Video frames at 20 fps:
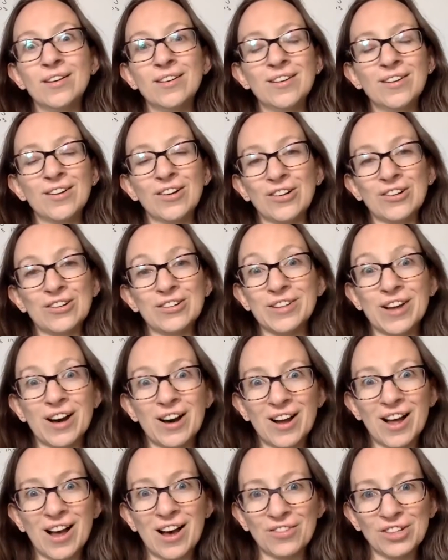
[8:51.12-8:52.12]
or
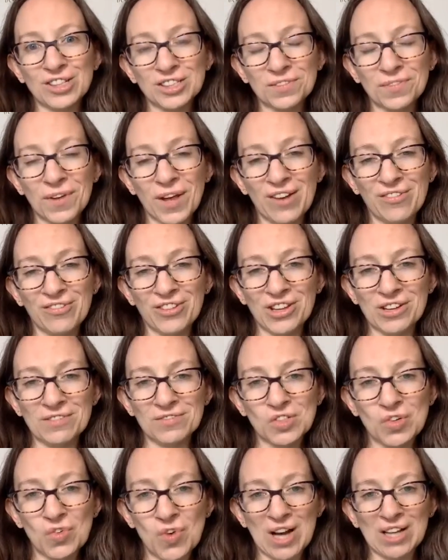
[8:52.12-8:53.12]
not having to pay for them
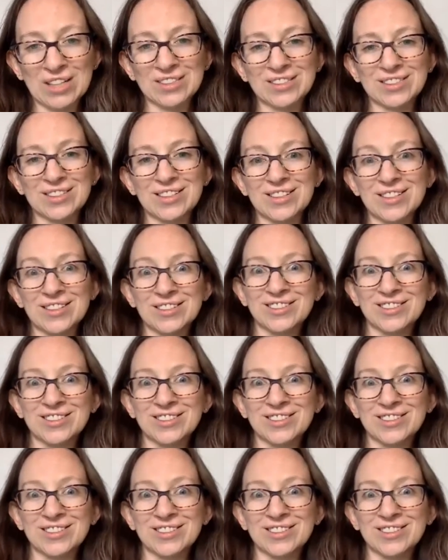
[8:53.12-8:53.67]
twice.